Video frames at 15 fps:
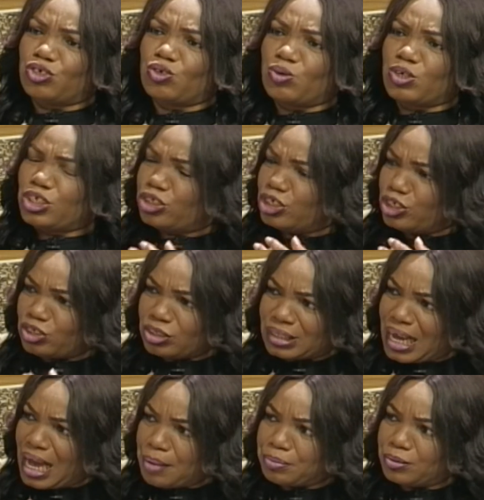know, it, it just
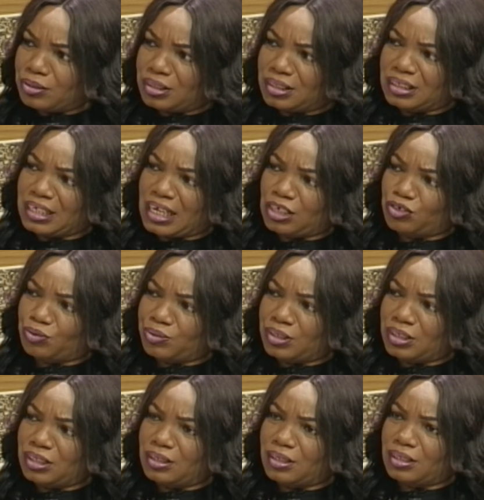happens
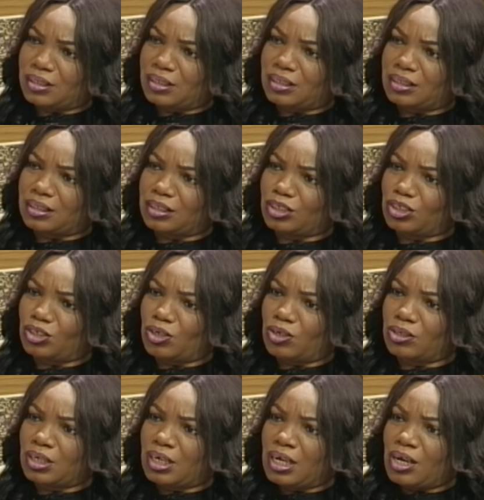naturally. That this is
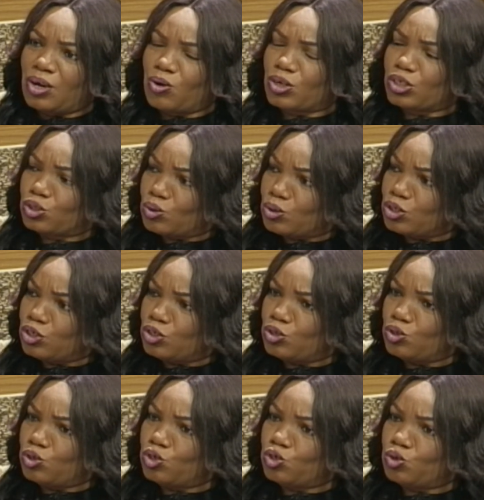not okay. So you
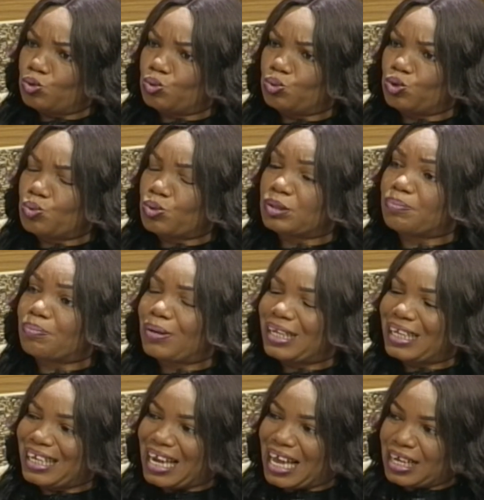you you would
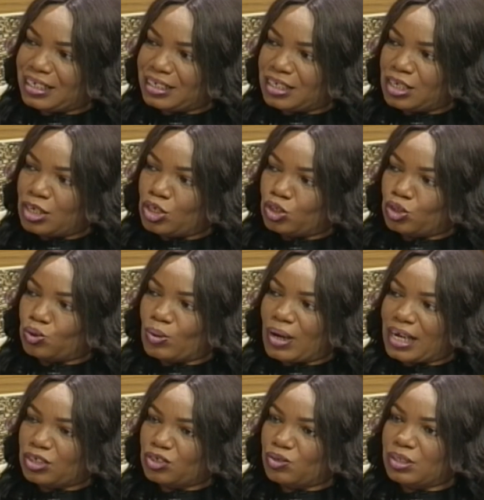plan to
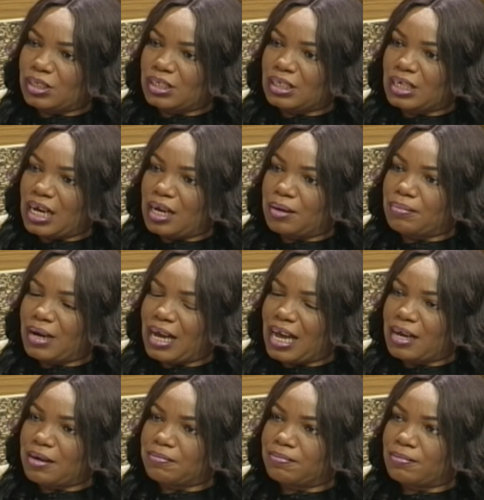actually um,
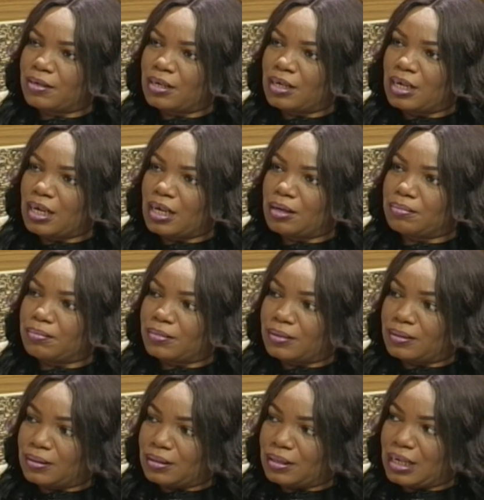have um,
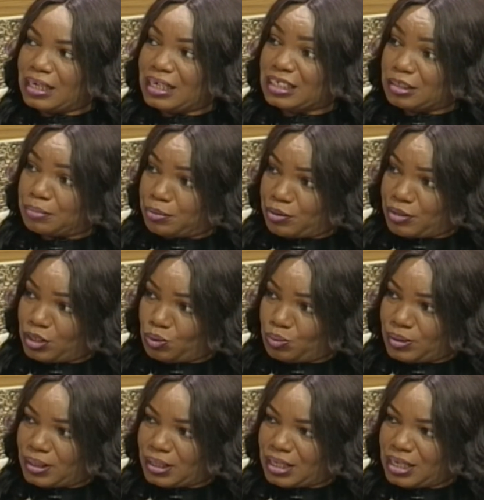an experience
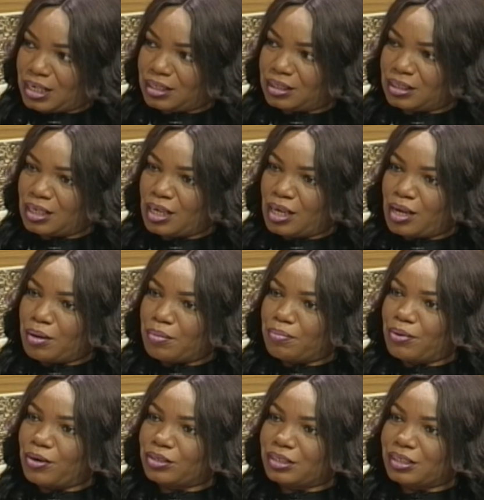with the kids,
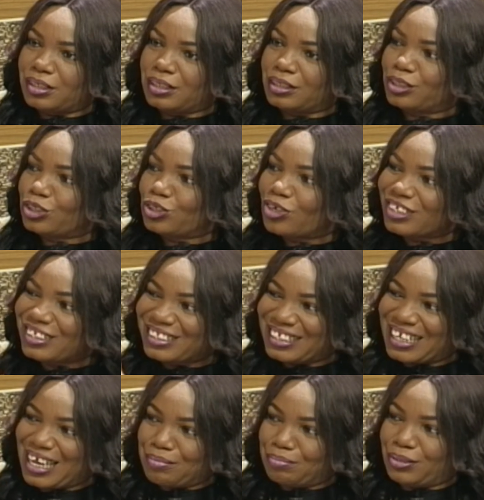but it's not a
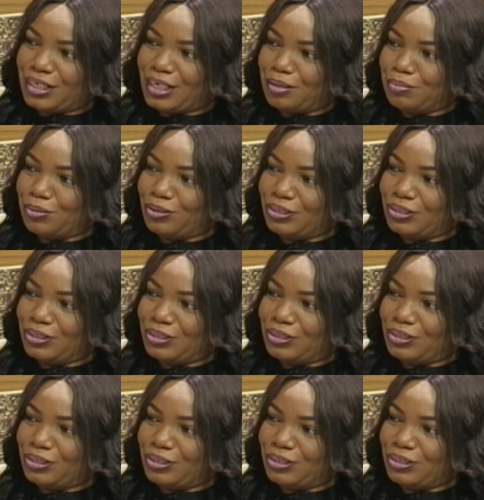timetable